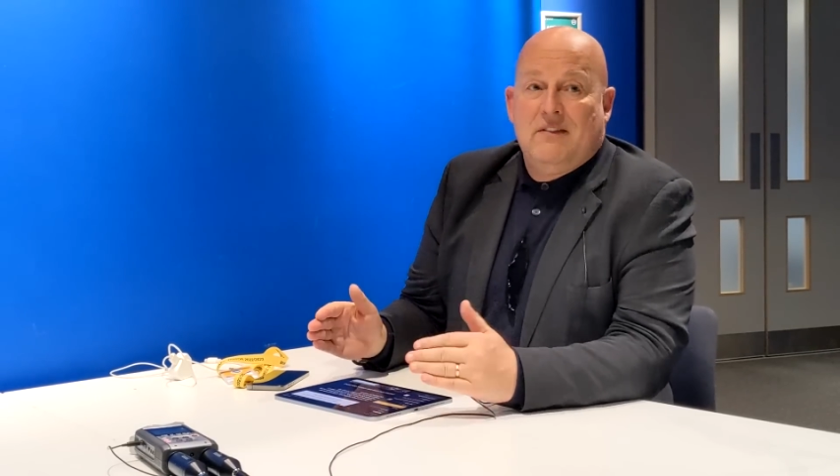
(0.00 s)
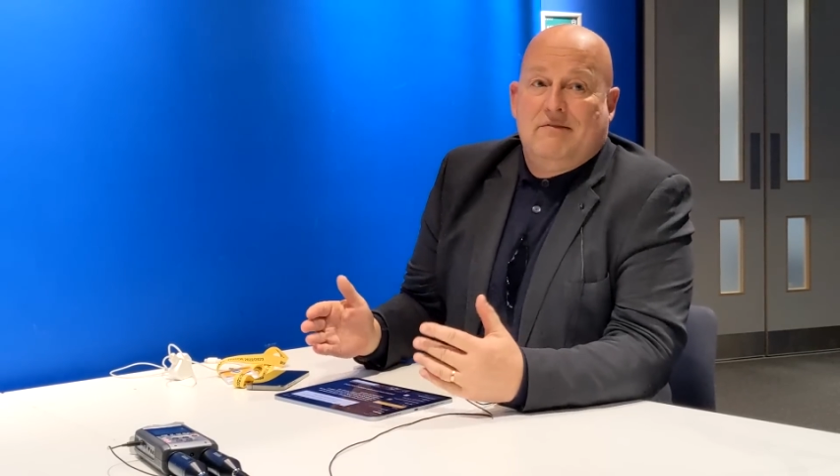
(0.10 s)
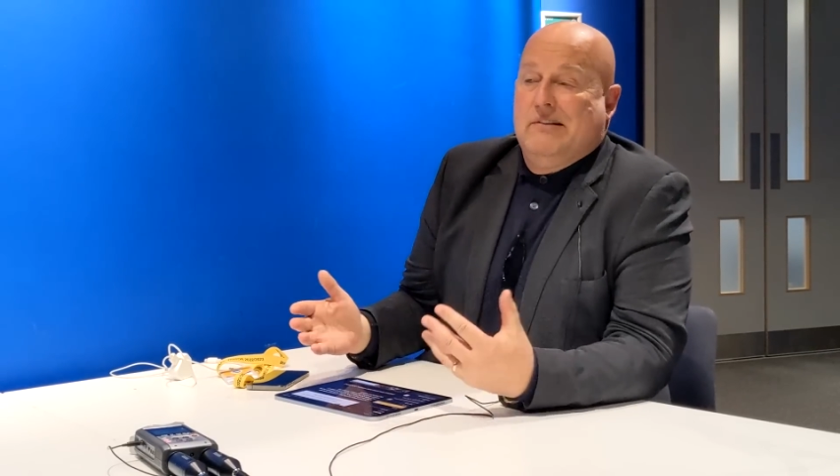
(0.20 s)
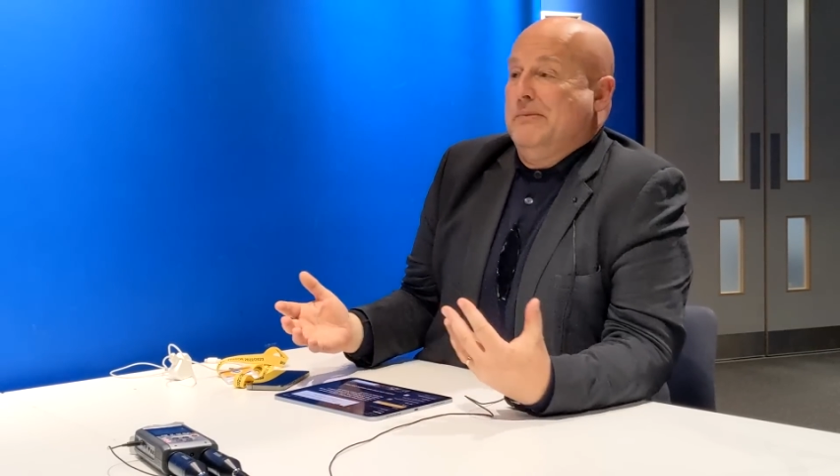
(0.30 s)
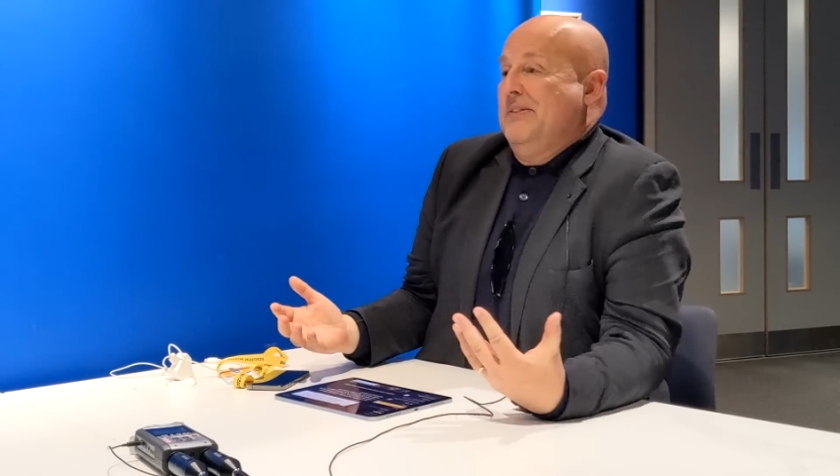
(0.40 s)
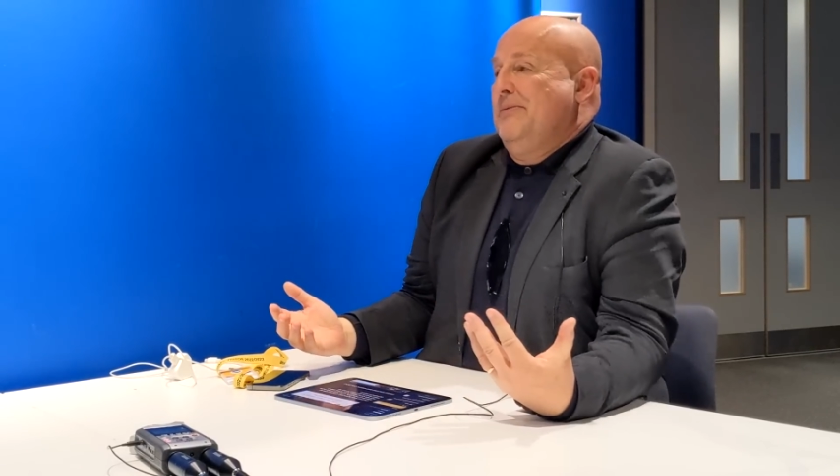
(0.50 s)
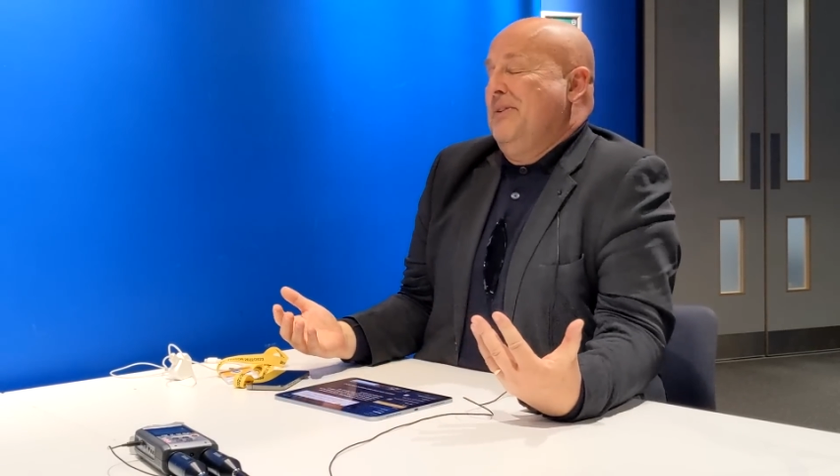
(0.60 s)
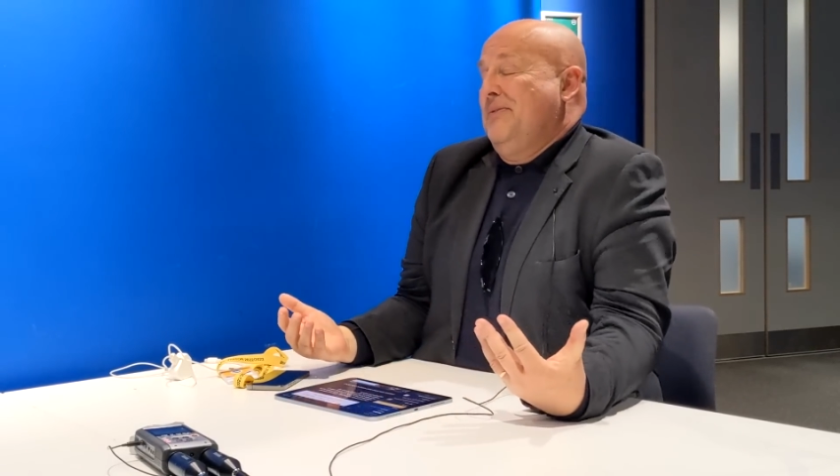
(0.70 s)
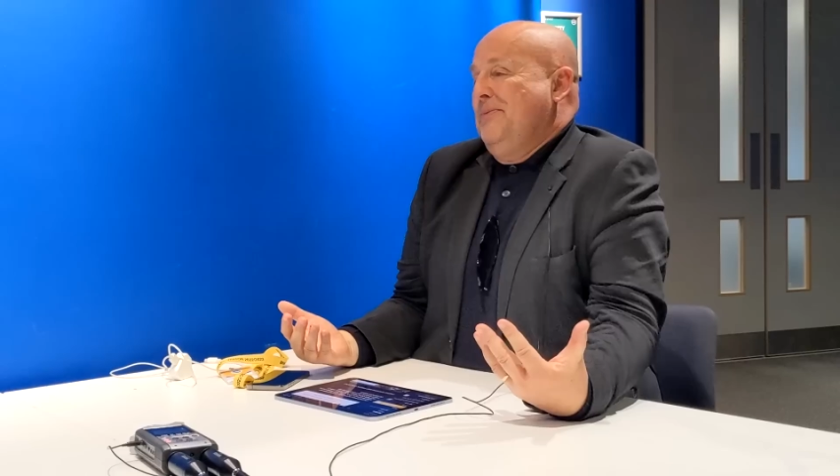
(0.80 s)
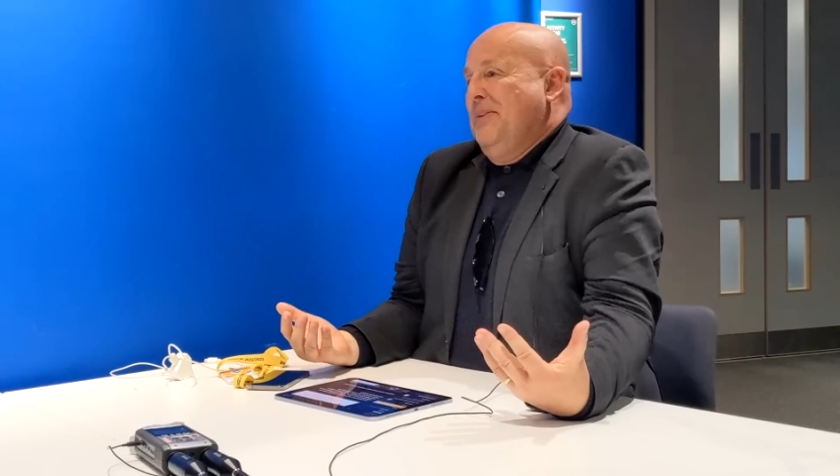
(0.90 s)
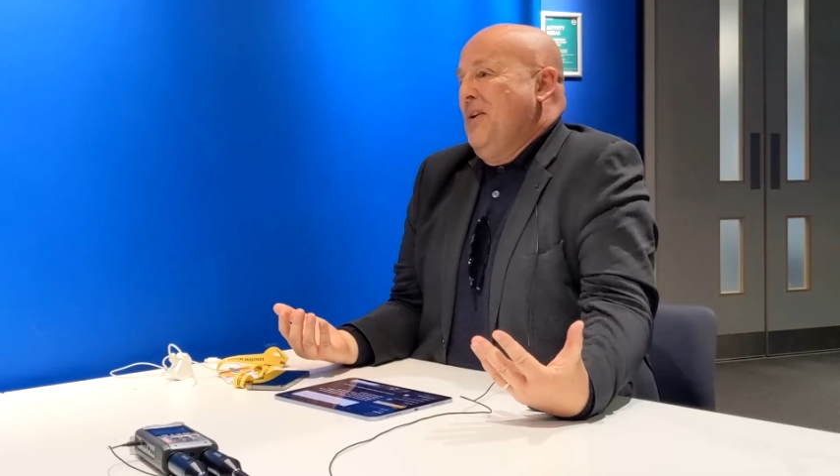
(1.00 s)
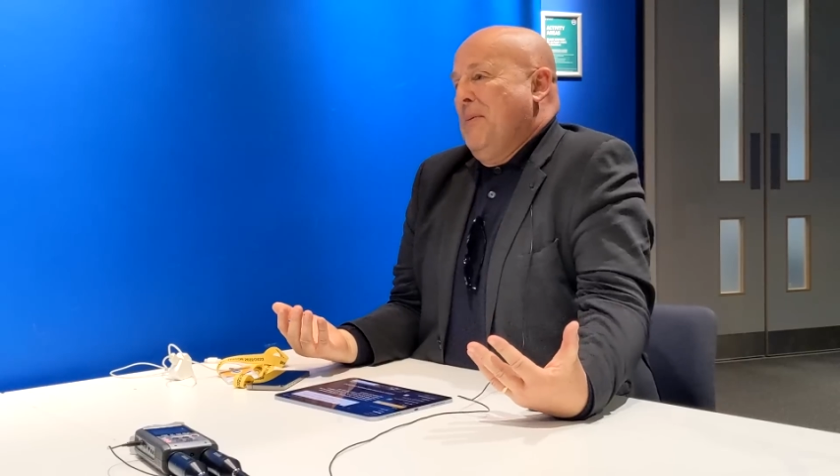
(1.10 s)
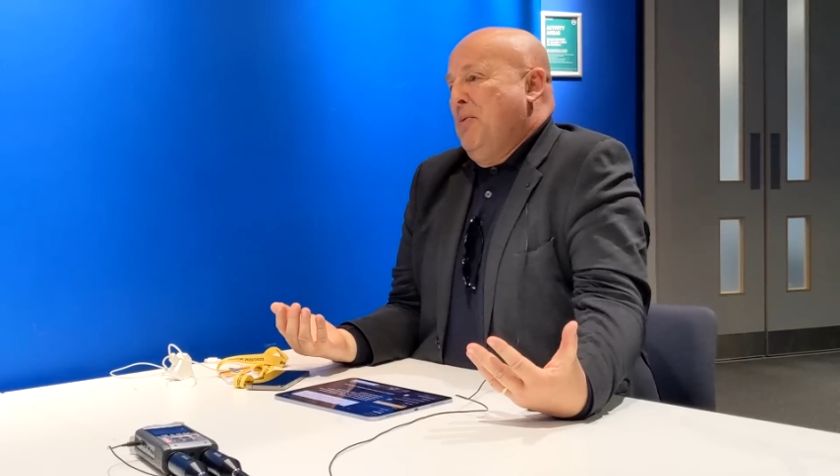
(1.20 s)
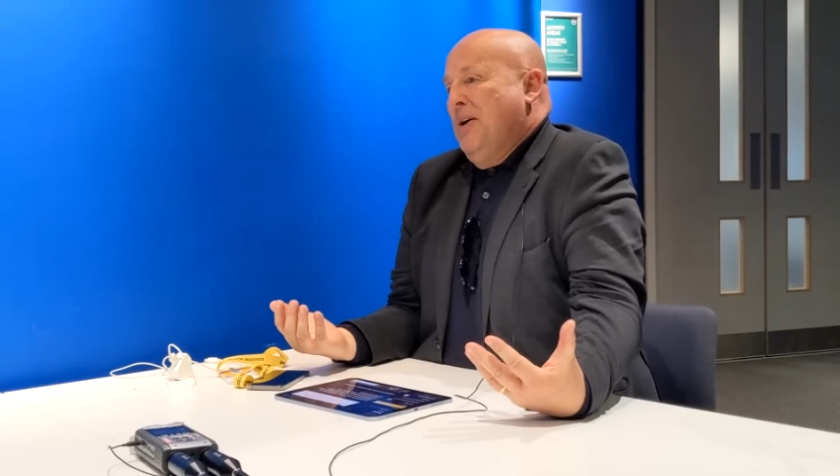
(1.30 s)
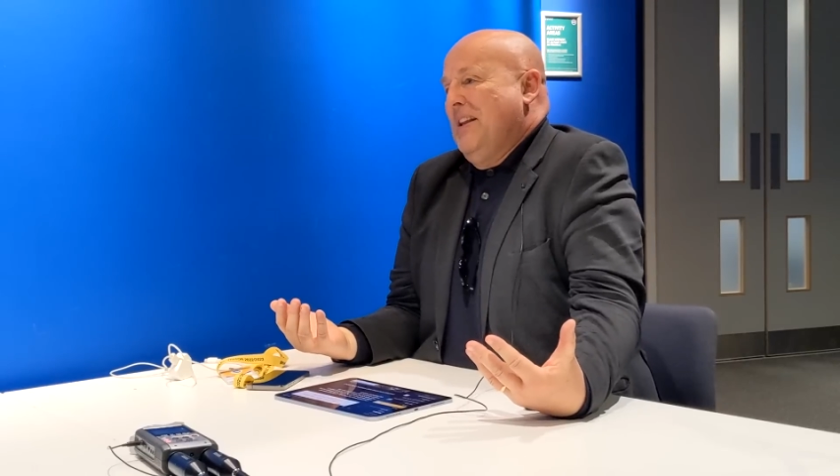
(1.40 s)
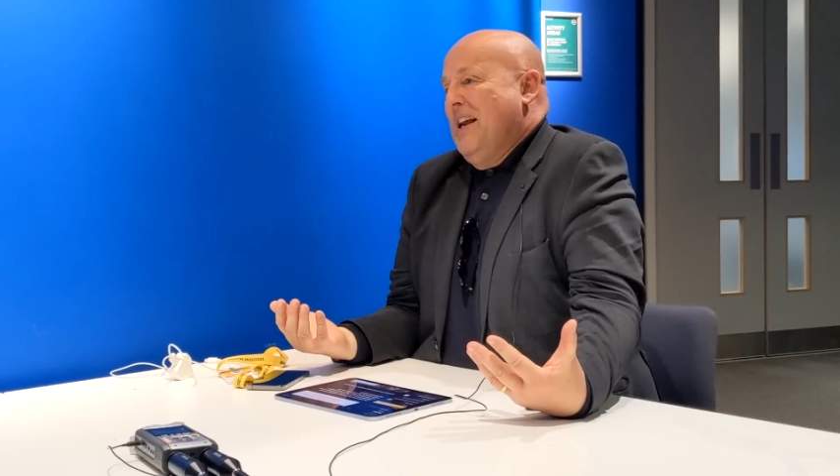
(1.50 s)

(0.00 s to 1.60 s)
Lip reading: we've got a point